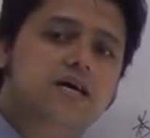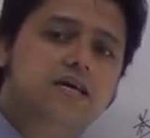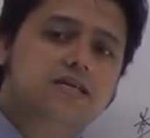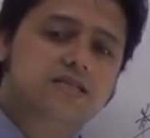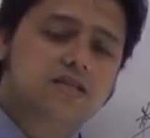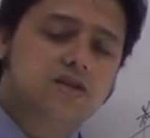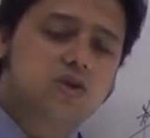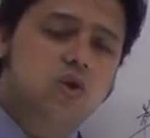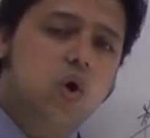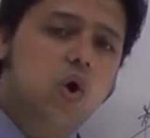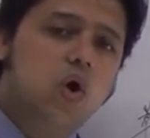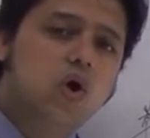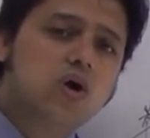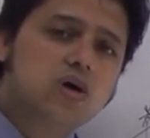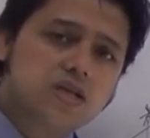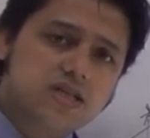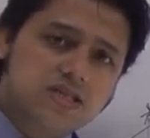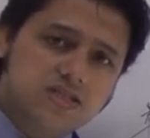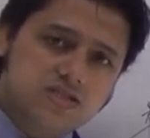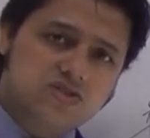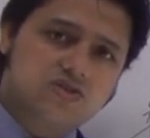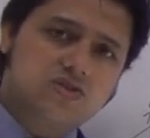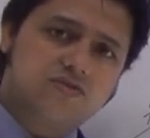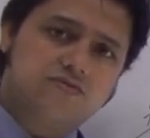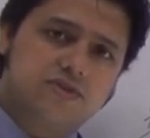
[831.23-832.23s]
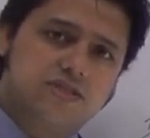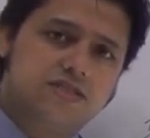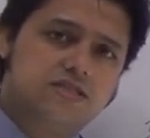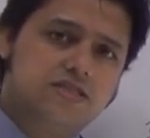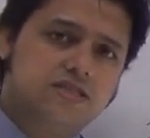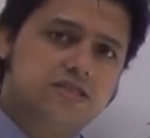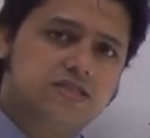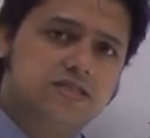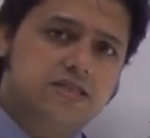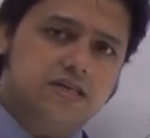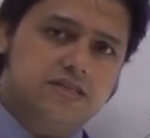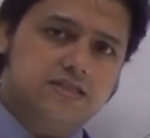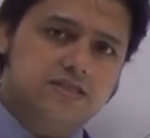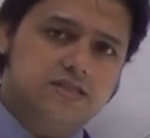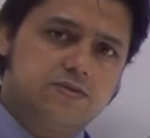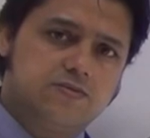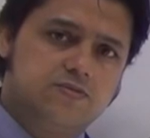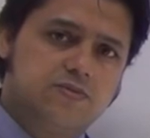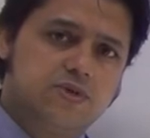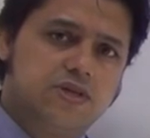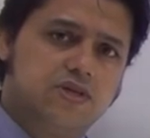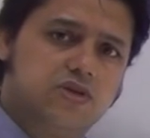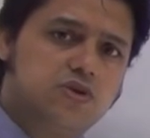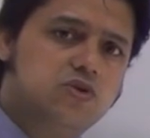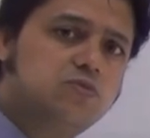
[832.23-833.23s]
the long list of diseases,
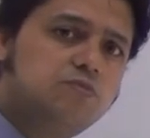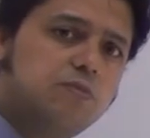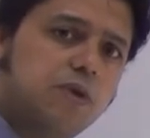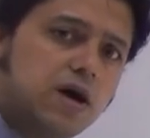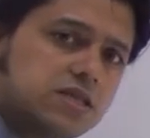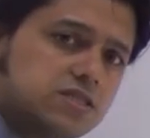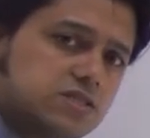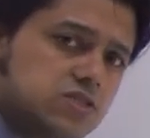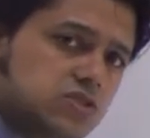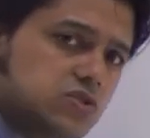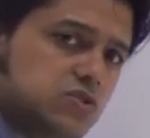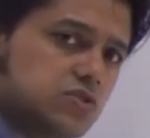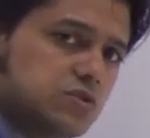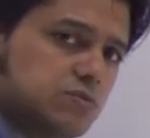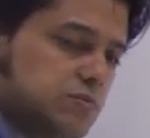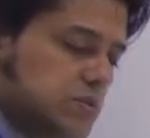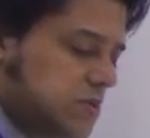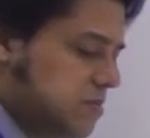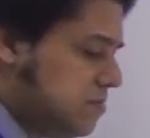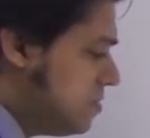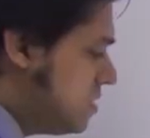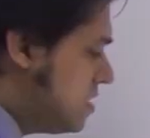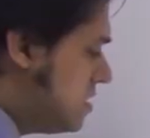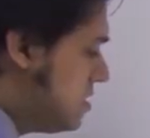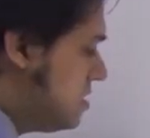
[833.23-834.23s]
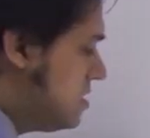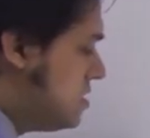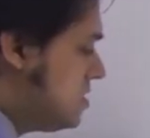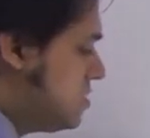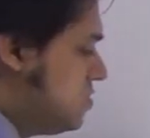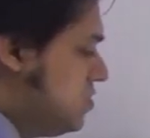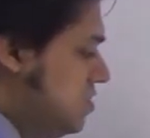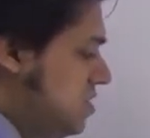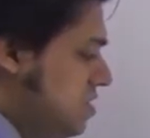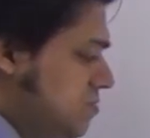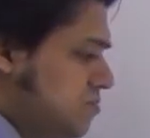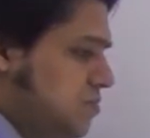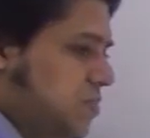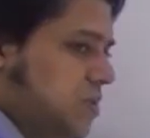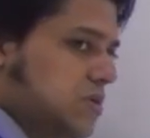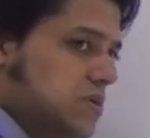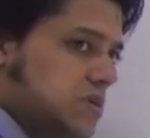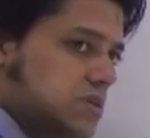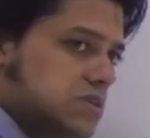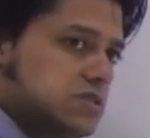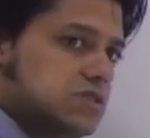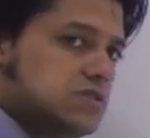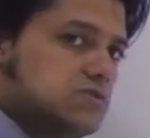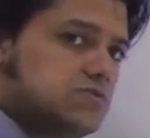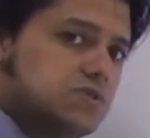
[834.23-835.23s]
but you must remember these three
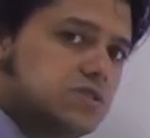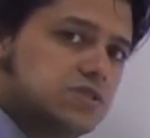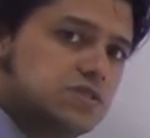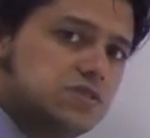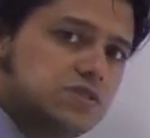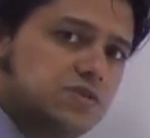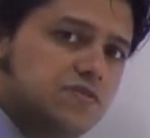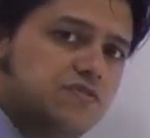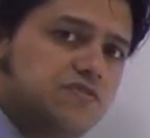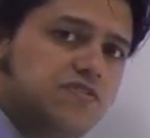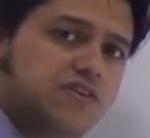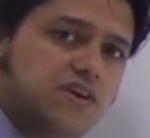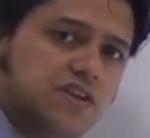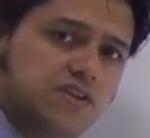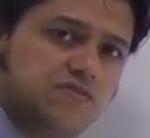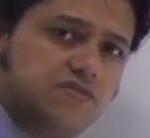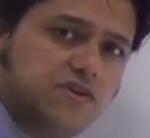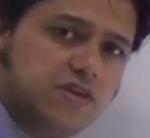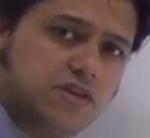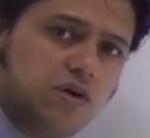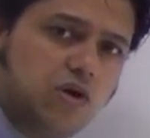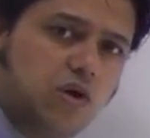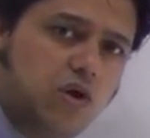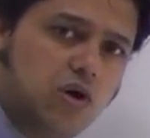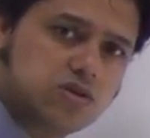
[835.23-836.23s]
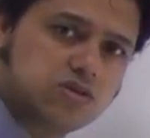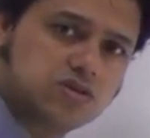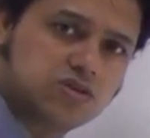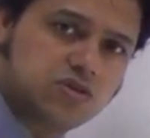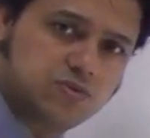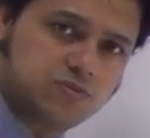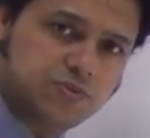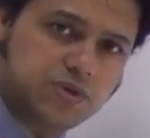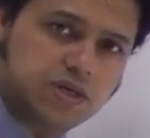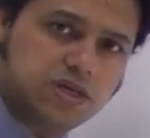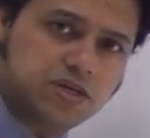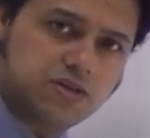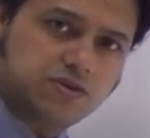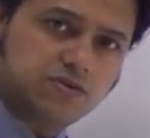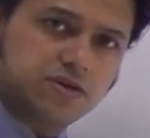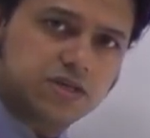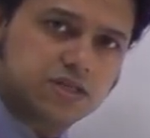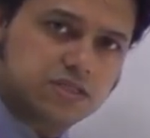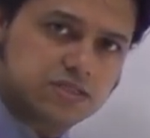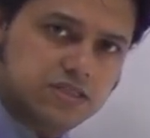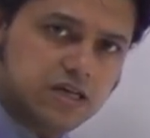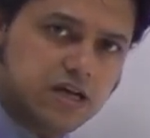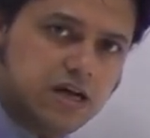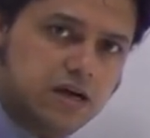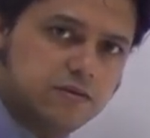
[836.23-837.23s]
important diseases, which is a very, very hot topic in your
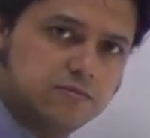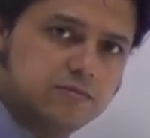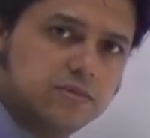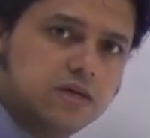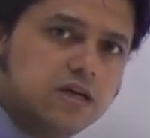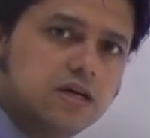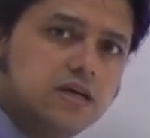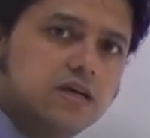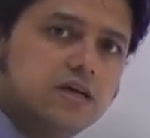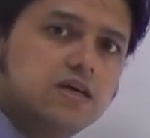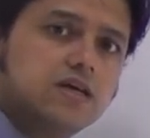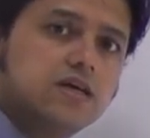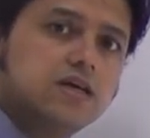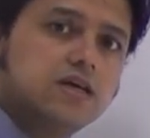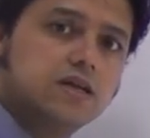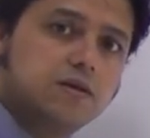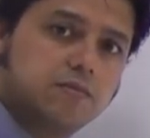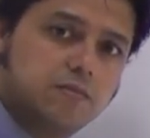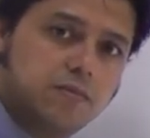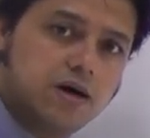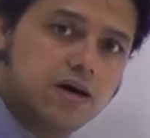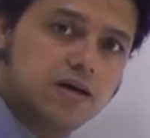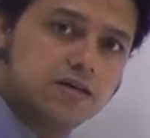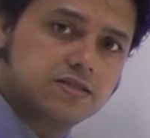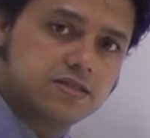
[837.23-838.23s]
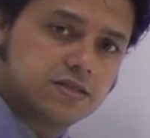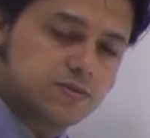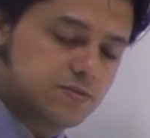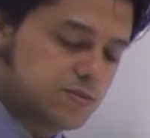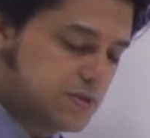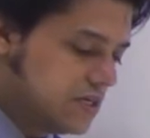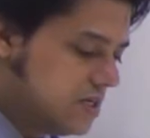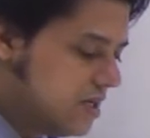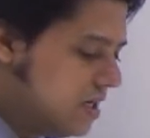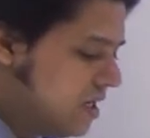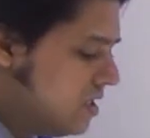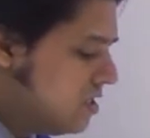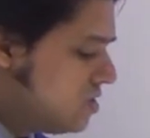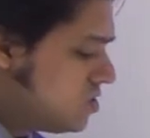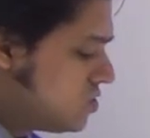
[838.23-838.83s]
exam in MRCP.